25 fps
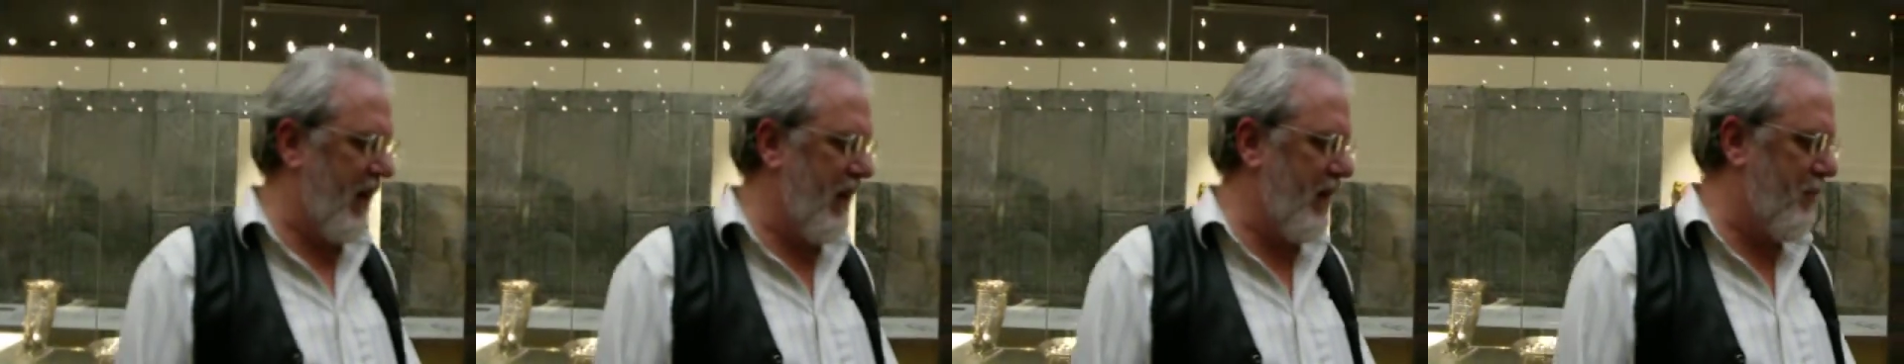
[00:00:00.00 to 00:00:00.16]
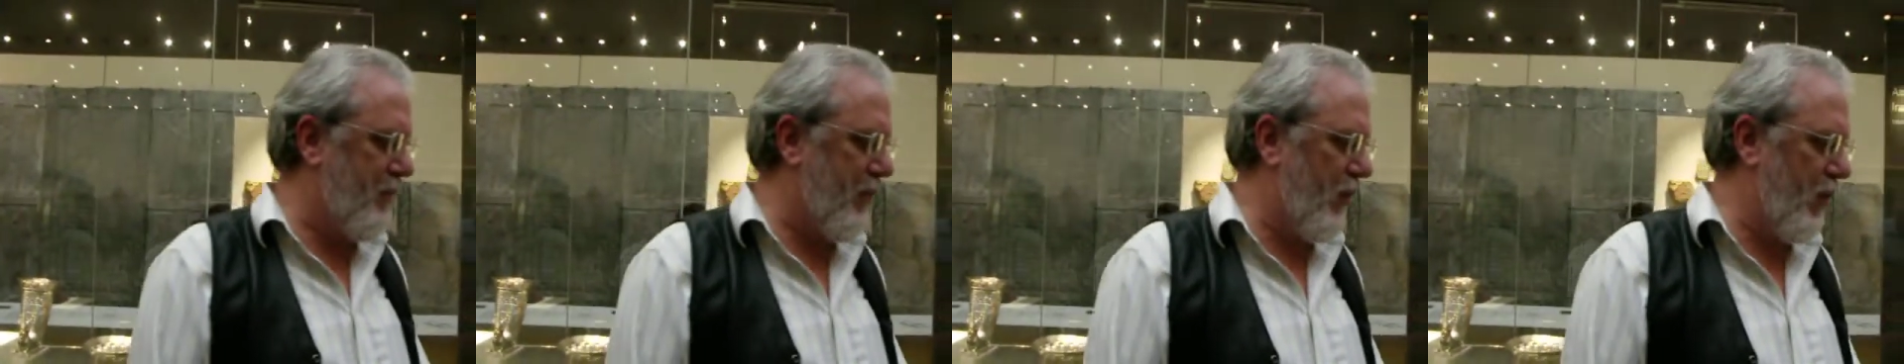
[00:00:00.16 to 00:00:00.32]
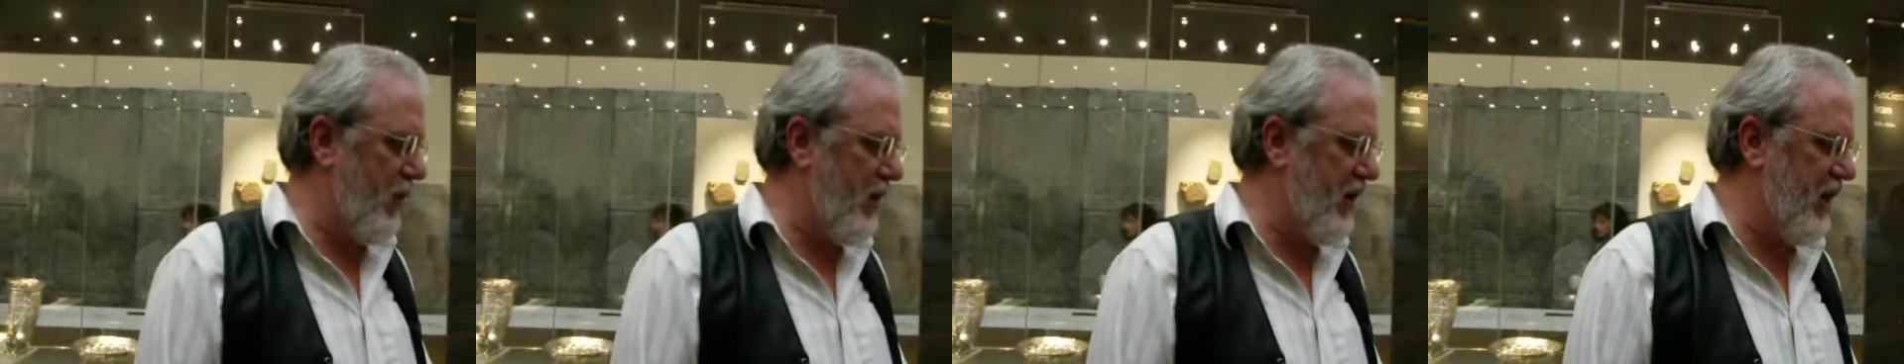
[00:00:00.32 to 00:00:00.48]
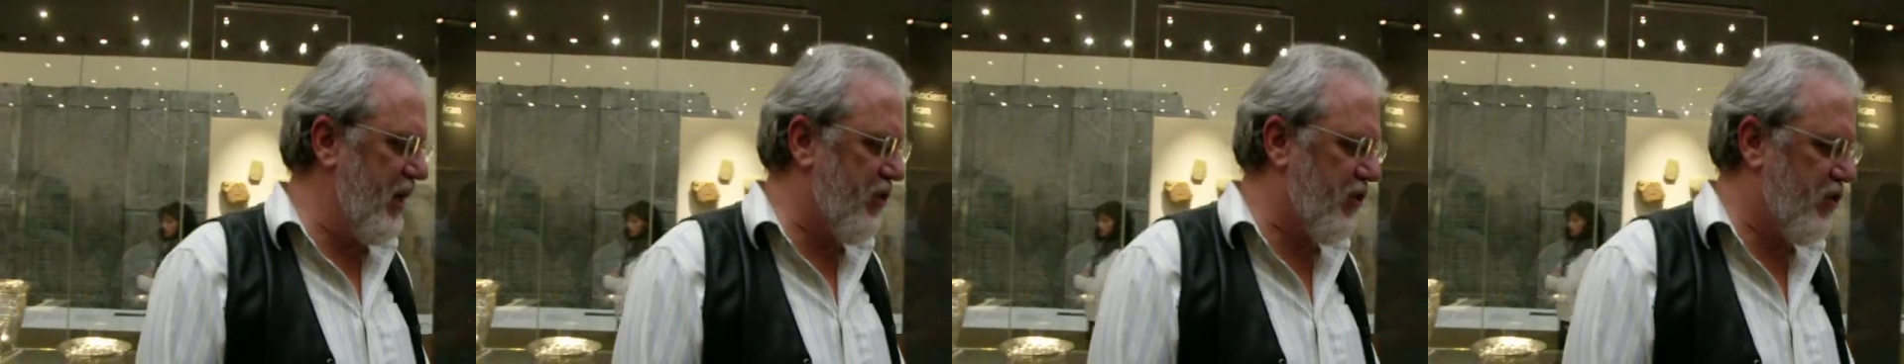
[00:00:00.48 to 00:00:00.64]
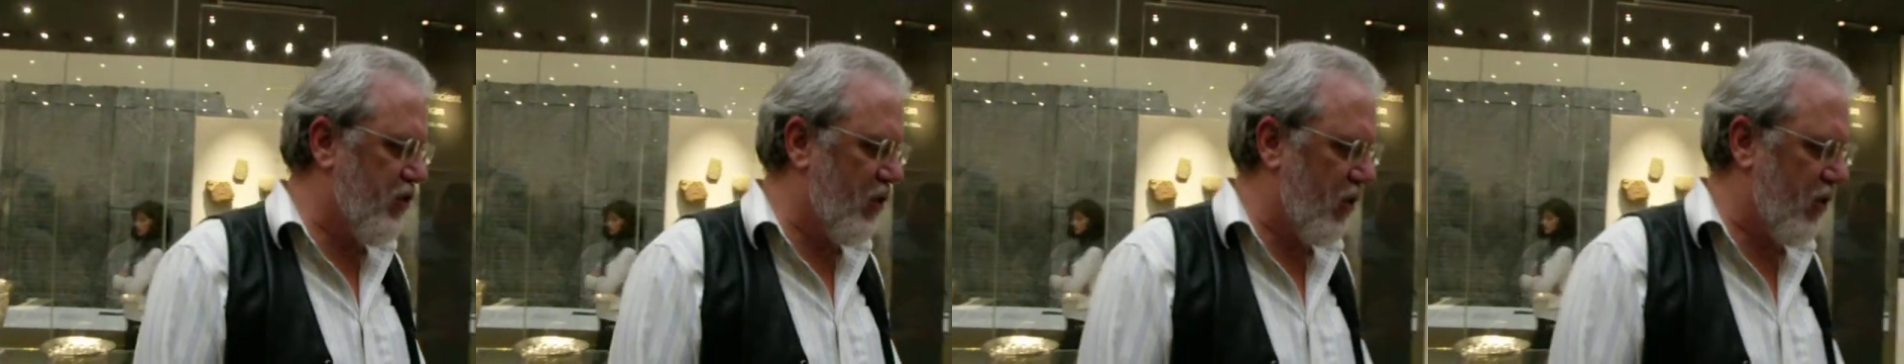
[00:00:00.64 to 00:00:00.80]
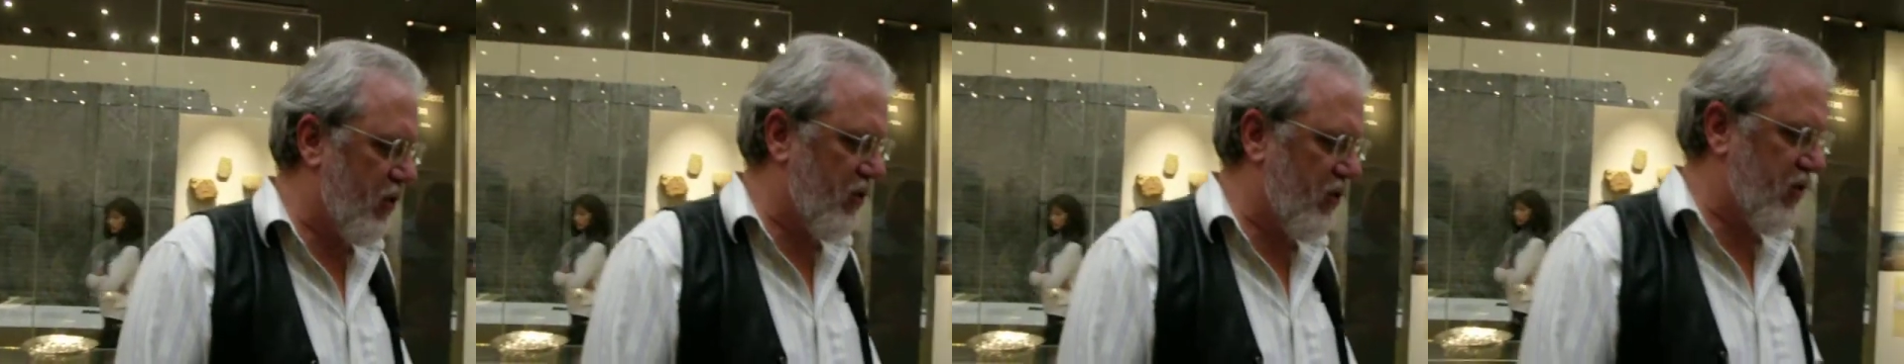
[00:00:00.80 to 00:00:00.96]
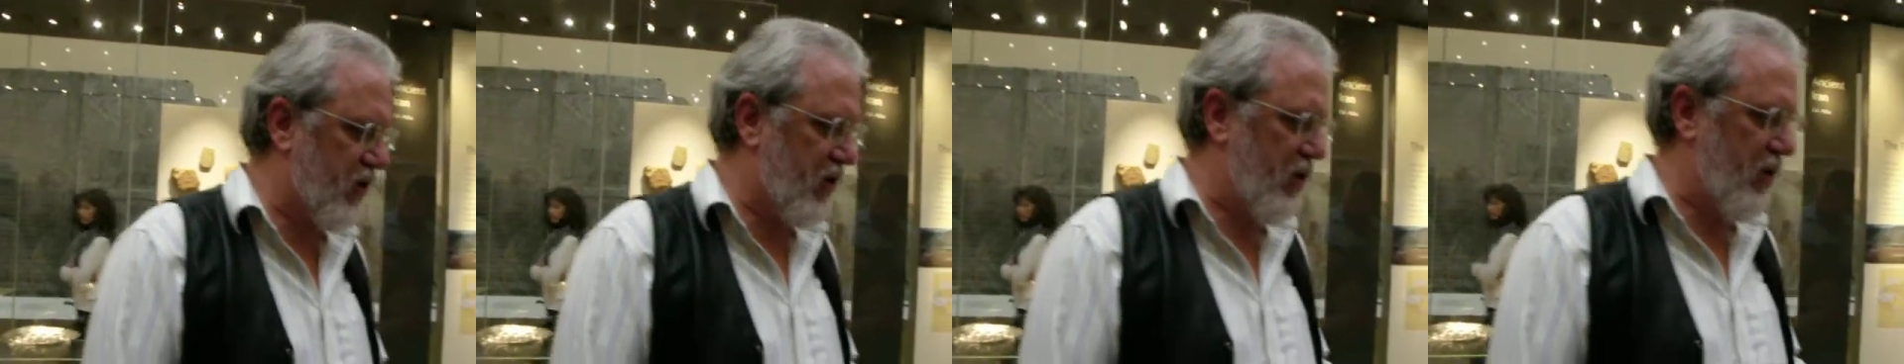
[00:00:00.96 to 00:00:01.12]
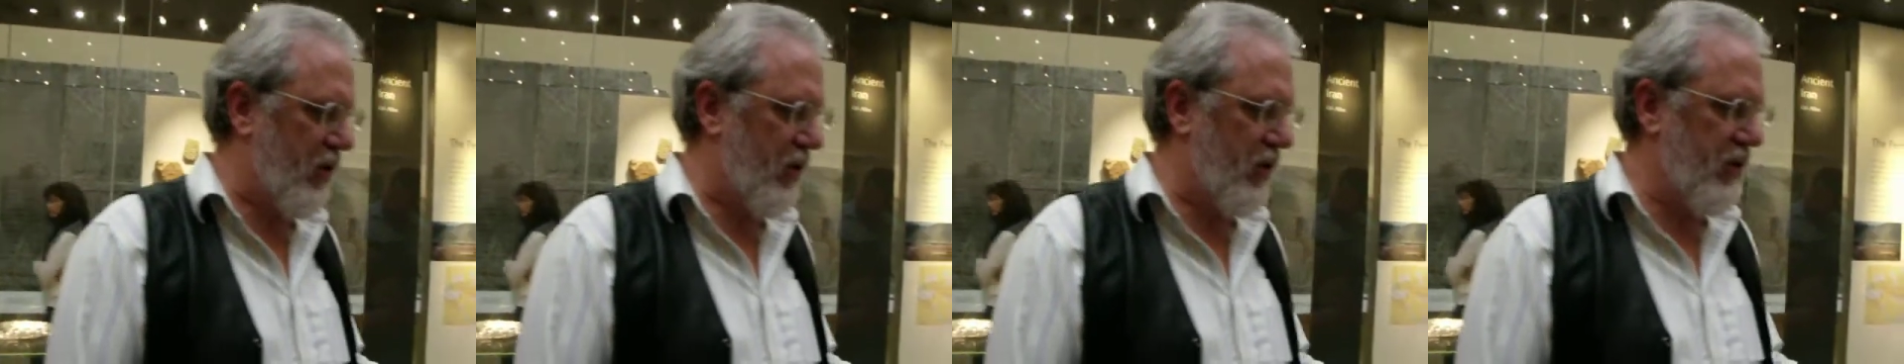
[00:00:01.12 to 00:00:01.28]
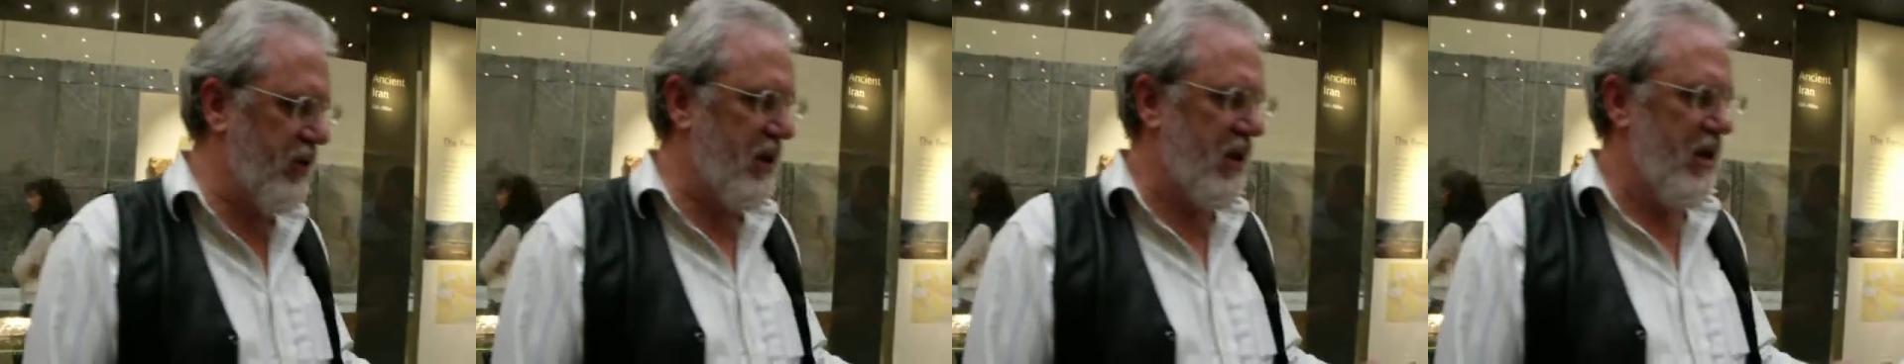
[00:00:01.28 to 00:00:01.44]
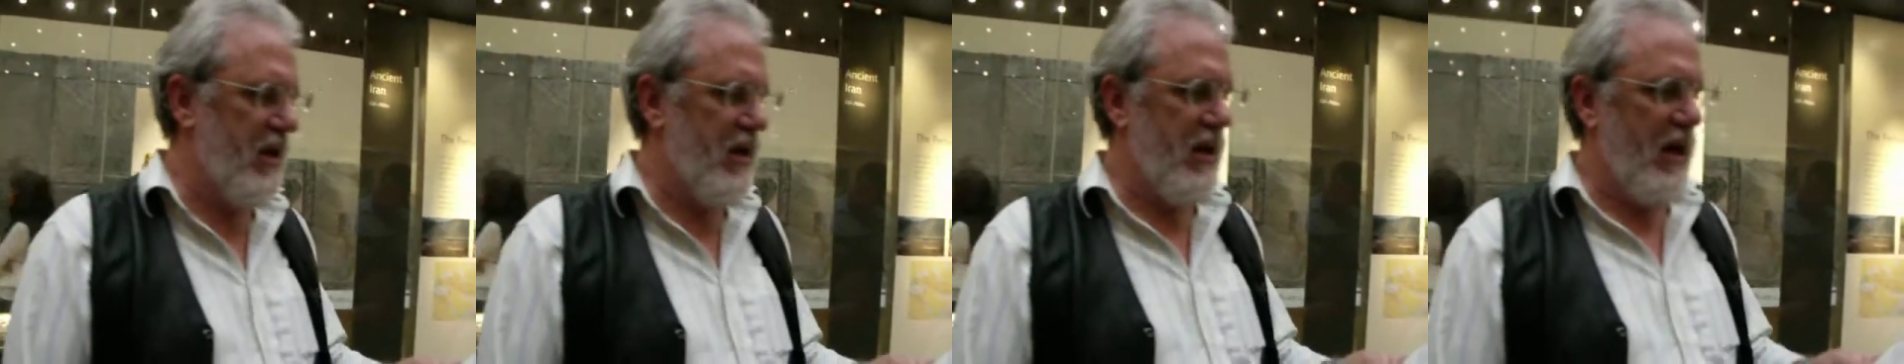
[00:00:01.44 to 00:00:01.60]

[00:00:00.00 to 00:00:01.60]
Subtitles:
important historical schools